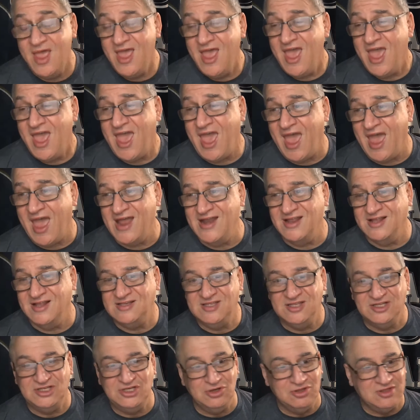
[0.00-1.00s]
And it's
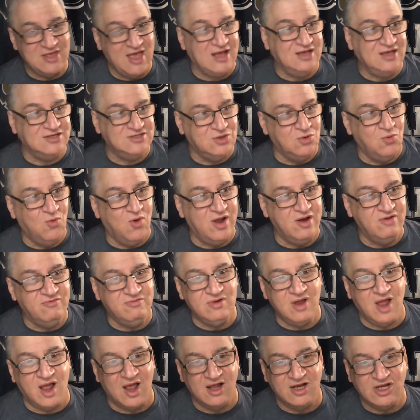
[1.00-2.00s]
the
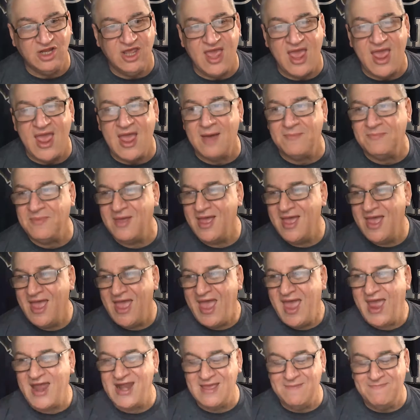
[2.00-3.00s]
2001 camp.
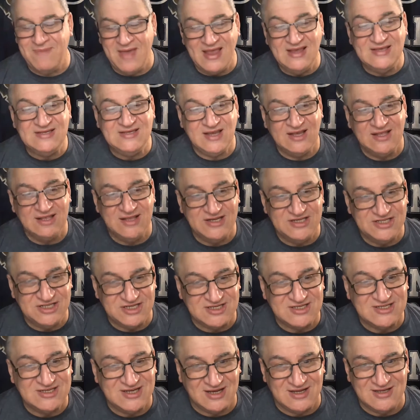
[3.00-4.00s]
And he basically
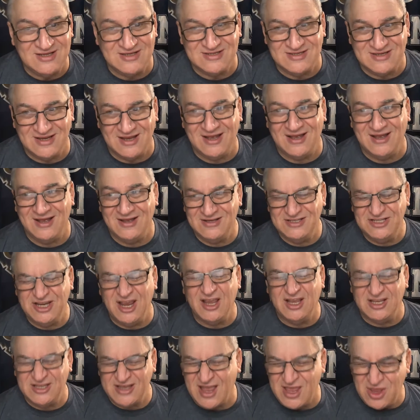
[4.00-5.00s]
just tells
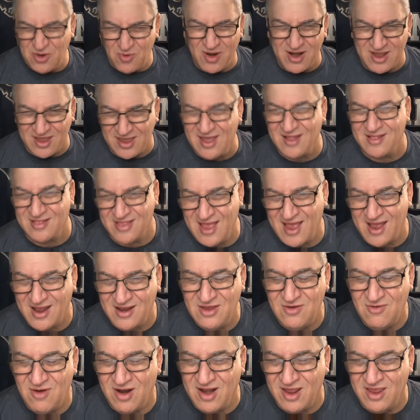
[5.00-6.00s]
Jenkins, "Yeah, you want to get that.
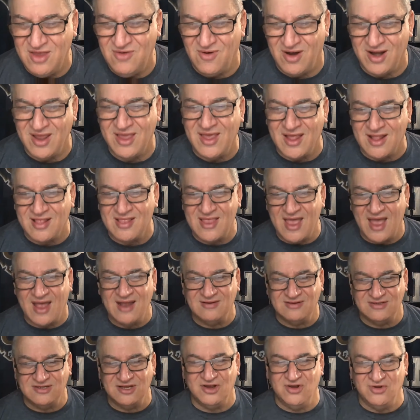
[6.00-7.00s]
You want to get
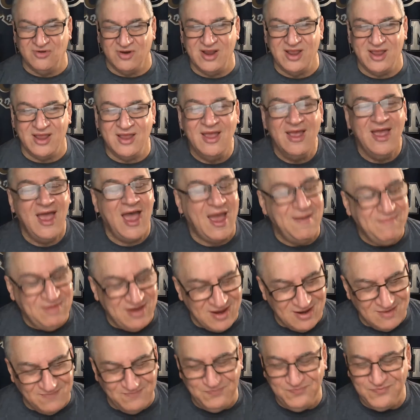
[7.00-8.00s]
that degree. I
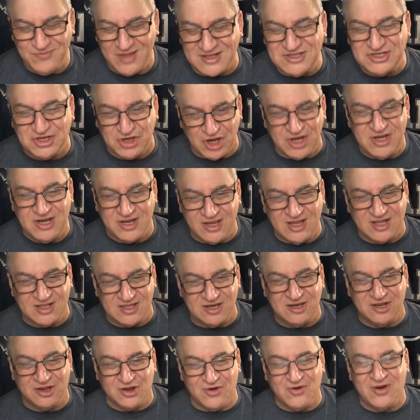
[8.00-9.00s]
mean, it's good to get the
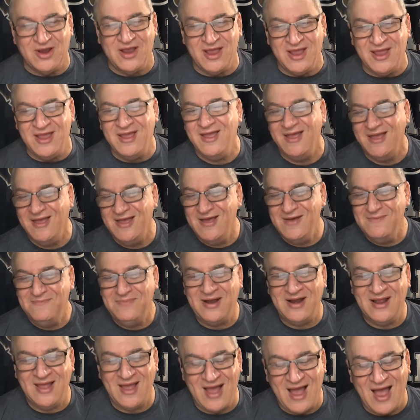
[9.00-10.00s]
degree,
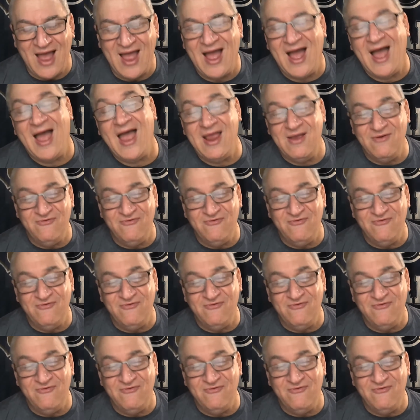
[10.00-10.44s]
but I